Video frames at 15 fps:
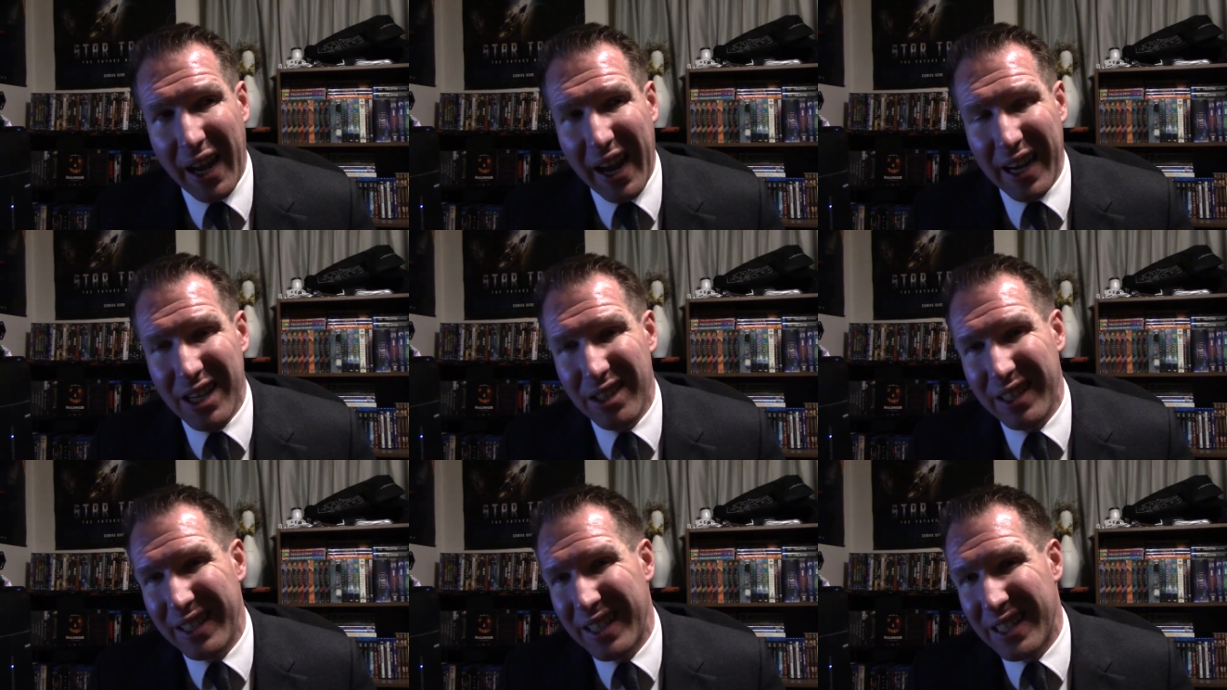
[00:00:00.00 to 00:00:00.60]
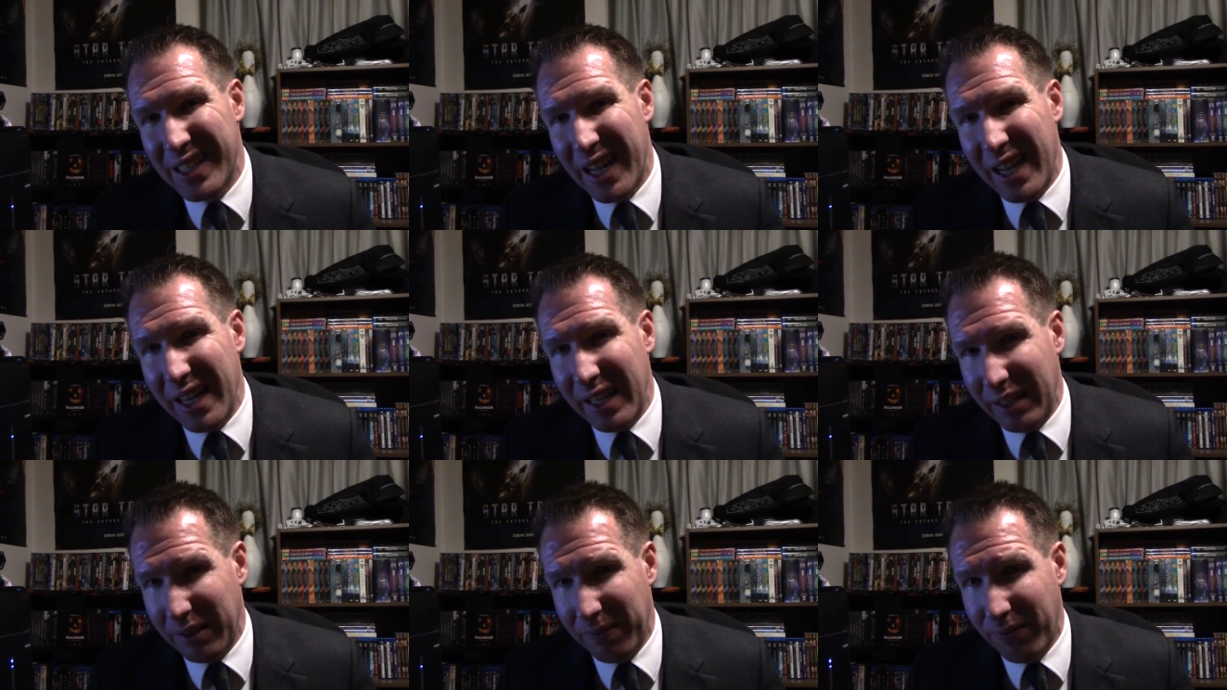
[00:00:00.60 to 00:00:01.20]
actually
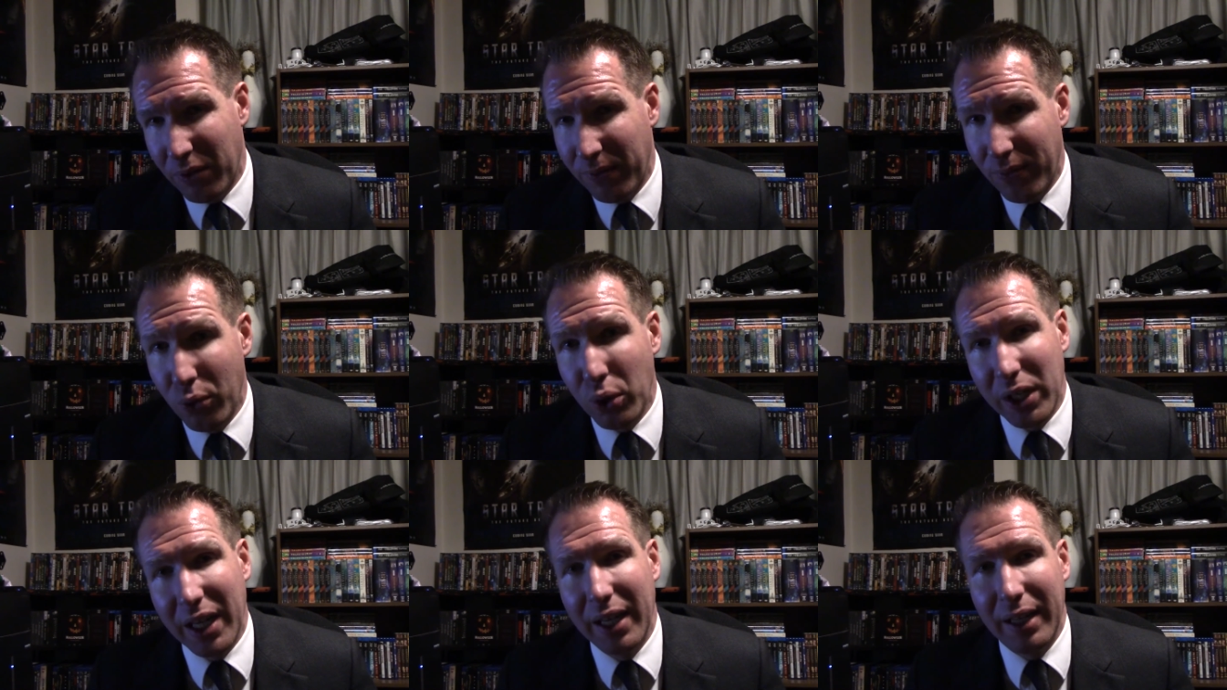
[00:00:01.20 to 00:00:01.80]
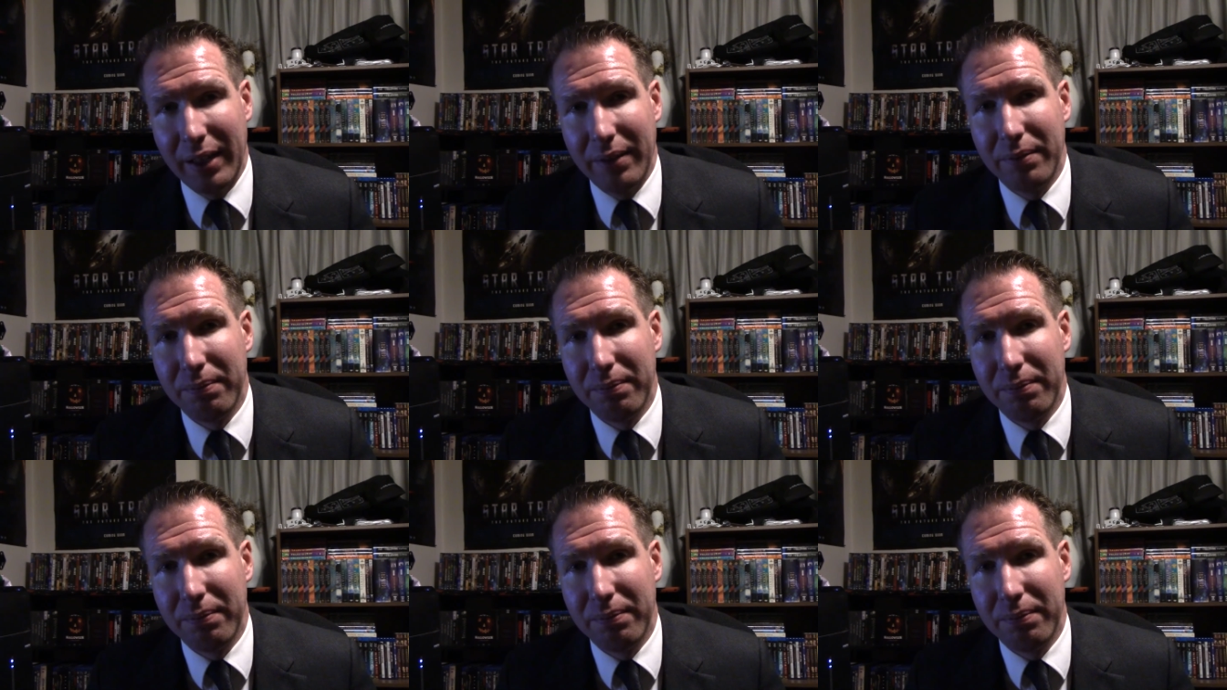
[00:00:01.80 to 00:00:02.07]
designed for 4K.